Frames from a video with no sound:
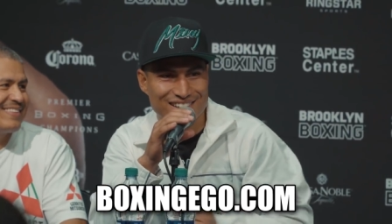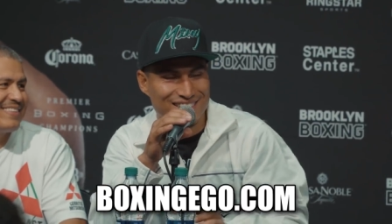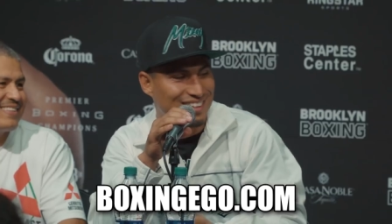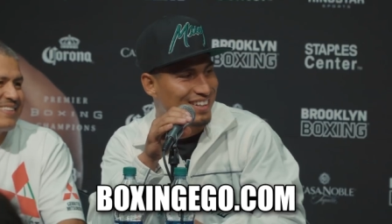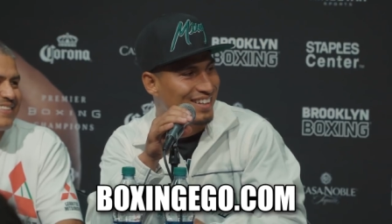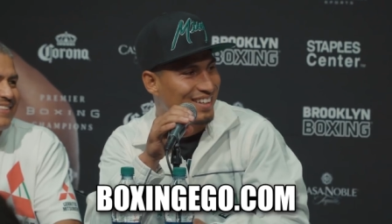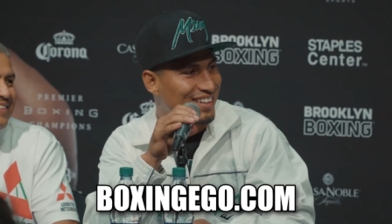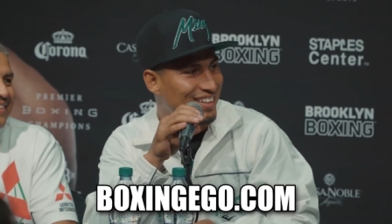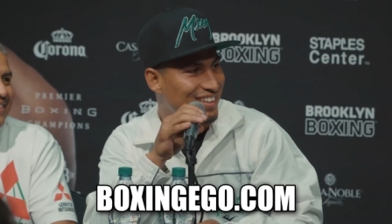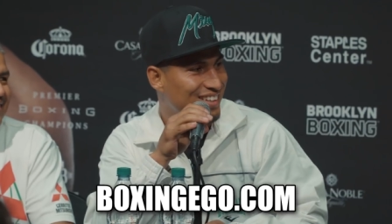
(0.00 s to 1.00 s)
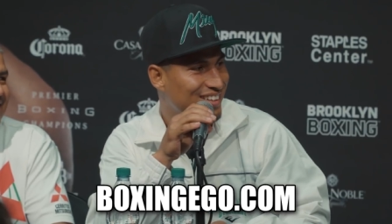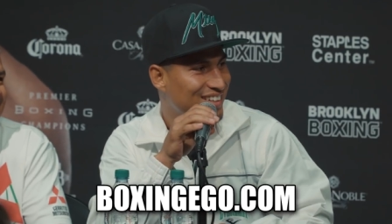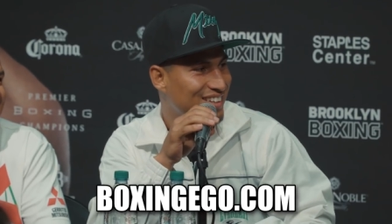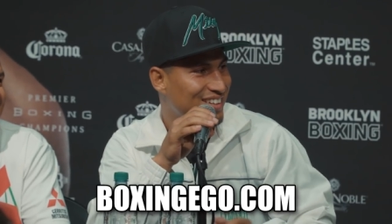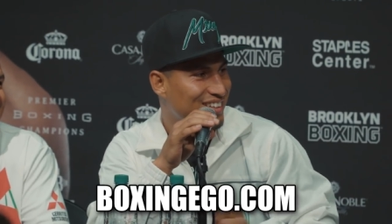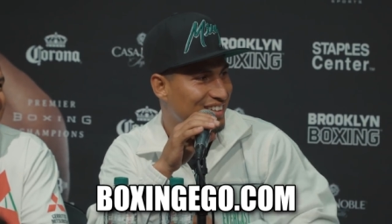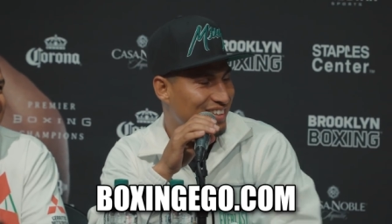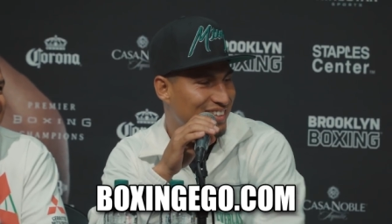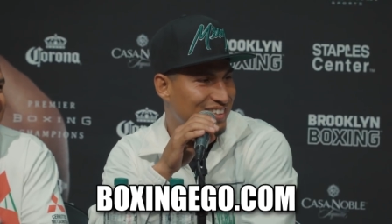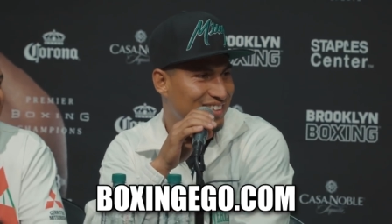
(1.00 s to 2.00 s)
I said, you know, Mike is a true champion,